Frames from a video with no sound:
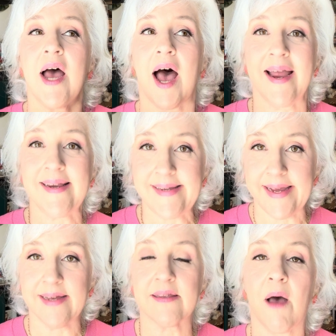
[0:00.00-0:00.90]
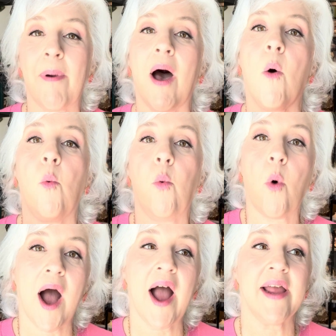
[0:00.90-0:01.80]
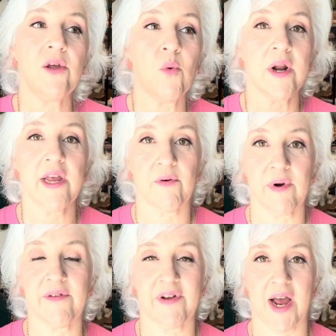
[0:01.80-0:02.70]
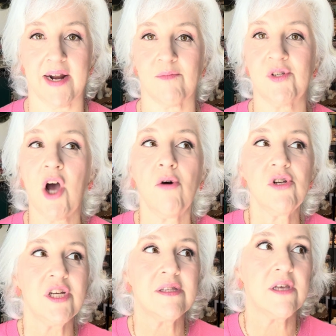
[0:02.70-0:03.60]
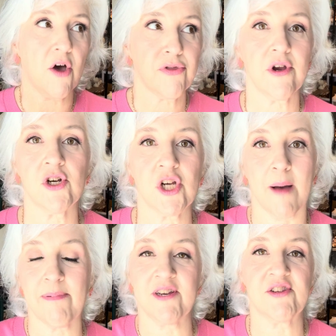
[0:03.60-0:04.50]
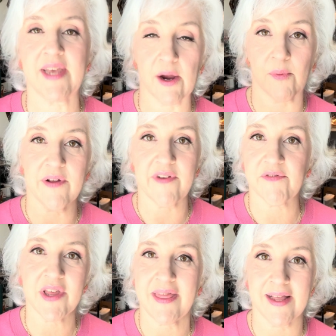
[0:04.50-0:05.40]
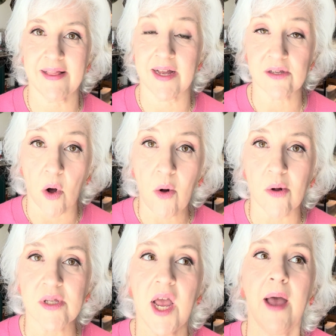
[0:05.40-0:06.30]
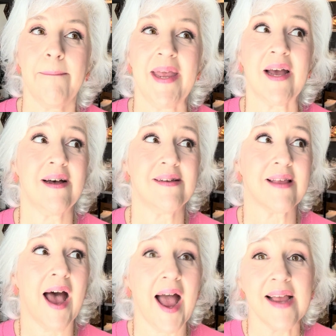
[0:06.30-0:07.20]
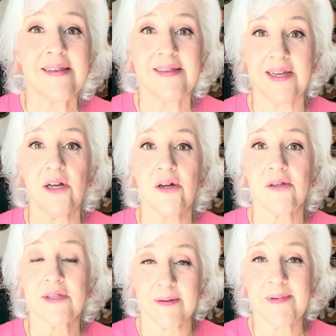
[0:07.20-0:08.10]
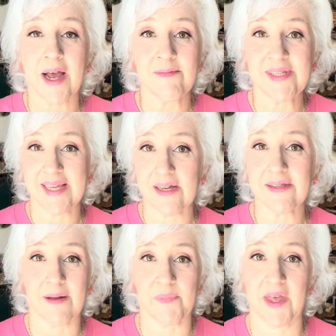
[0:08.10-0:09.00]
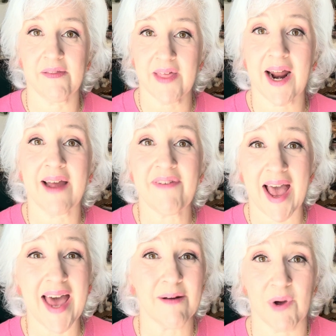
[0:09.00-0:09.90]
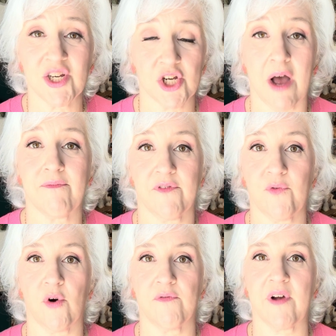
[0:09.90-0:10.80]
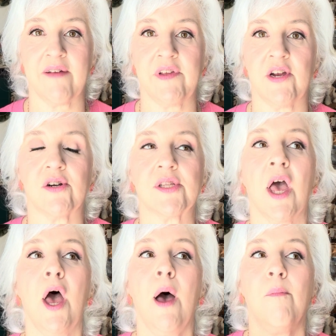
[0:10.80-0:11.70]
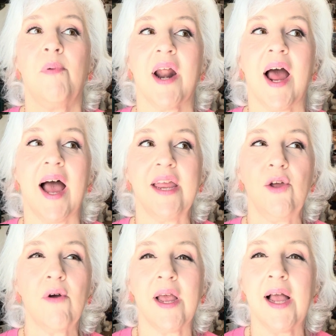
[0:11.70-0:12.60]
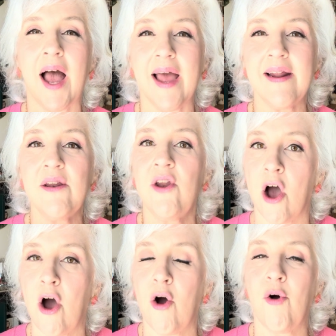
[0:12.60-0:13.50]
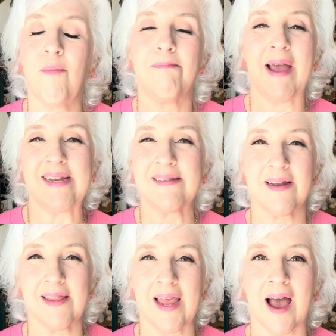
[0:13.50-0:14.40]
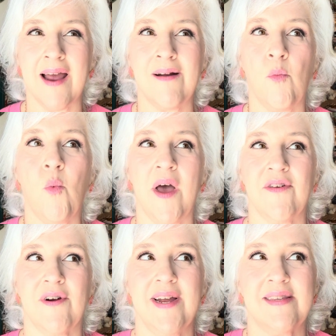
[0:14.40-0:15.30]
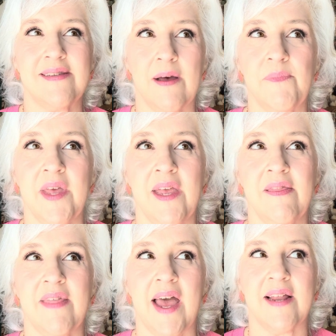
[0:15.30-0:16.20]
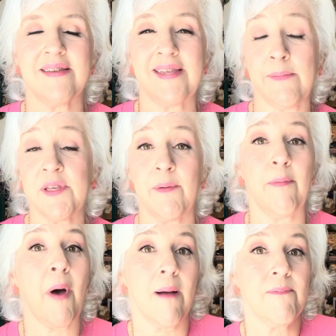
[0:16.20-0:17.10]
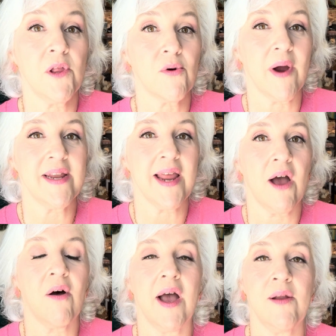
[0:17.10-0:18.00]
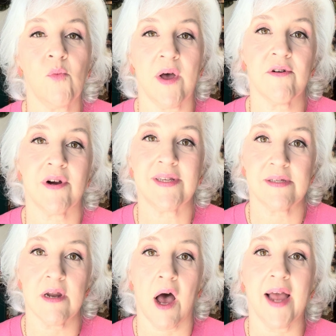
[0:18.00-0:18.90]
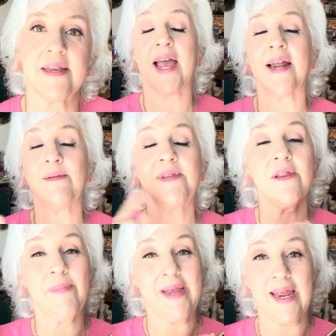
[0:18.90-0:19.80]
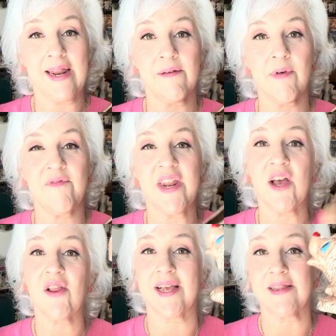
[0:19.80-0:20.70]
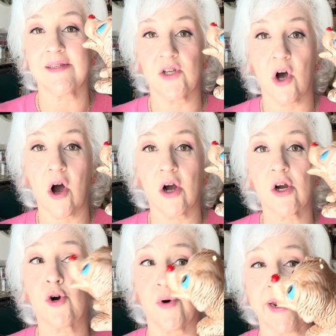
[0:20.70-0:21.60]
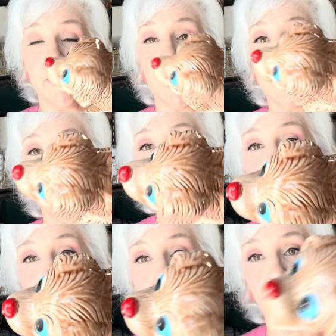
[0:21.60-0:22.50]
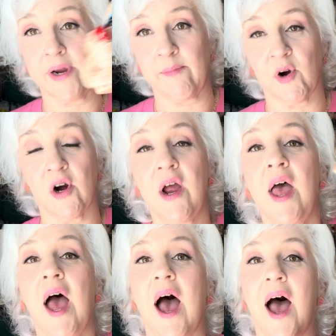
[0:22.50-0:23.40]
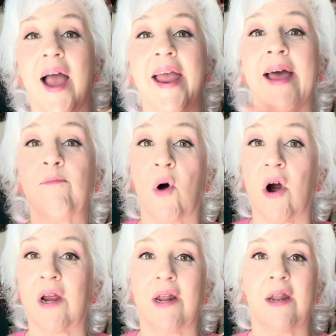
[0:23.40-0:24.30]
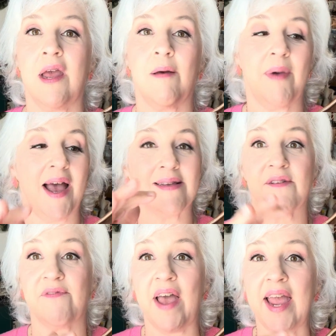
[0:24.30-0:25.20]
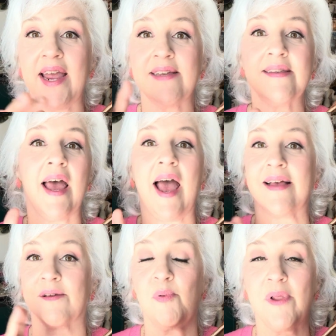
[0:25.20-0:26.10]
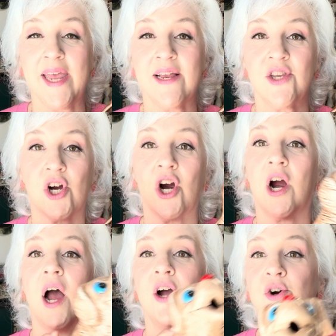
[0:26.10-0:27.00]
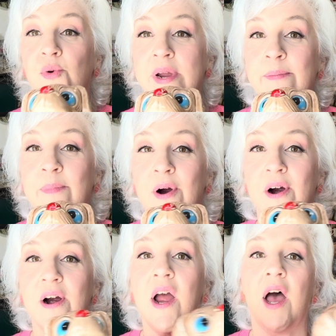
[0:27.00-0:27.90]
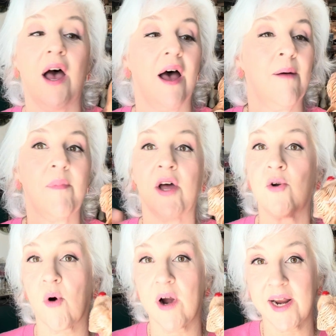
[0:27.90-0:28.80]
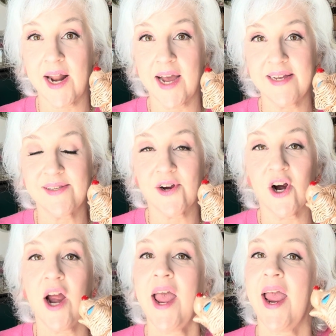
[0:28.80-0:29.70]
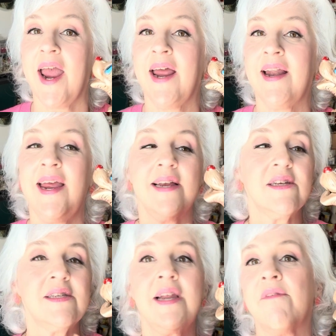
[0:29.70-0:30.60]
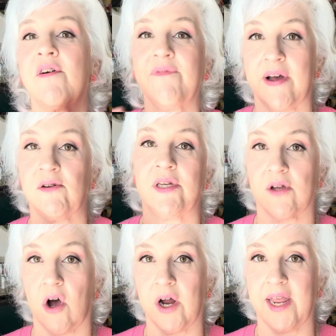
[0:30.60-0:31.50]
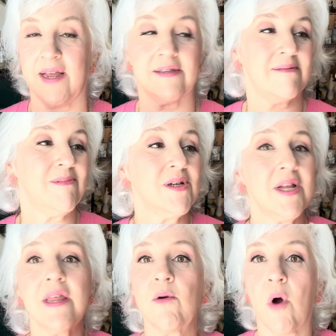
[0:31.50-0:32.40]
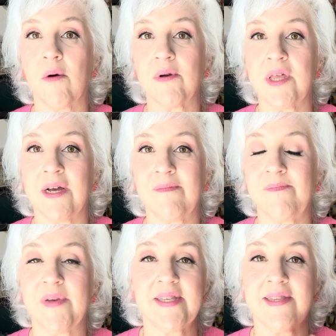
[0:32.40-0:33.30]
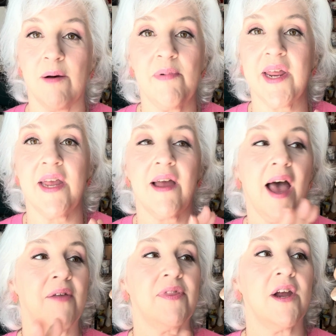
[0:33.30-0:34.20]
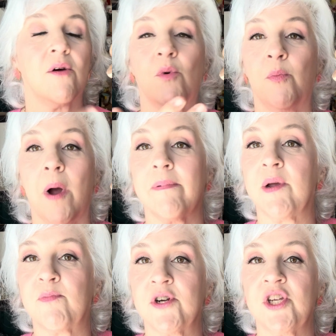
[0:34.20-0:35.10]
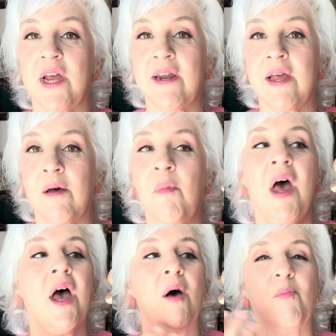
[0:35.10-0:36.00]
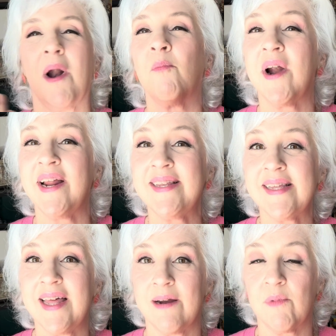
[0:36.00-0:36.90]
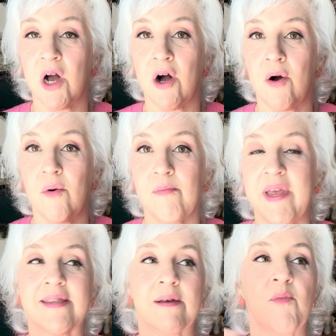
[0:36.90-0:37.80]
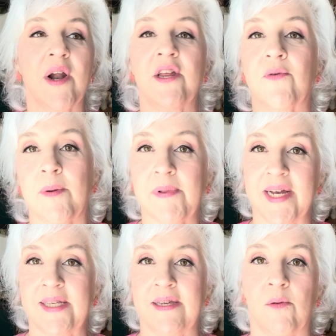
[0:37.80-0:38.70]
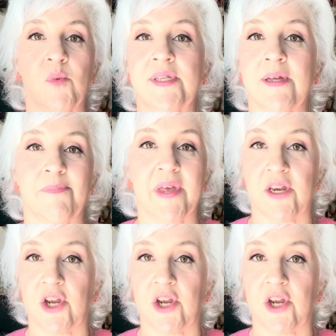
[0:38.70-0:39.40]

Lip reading: ideas about why you want to get rid of an item. Don't just go through your shop and just get rid of everything that's old, because I still sometimes sell something that I've had in my shop for 4 or 5 years. But you can kind of know based on the item whether it's something that seems to be popular right now and whether it's not. Items in the beginning of the video, like this dog creamer, because he's a creamer, I had marketed him as a vase, as a planter, a creamer, an organizer, and he just never found his audience. There's nothing wrong with him. Somebody out there will probably appreciate him, but I'm ready to let him go because I'm ready to replace him with something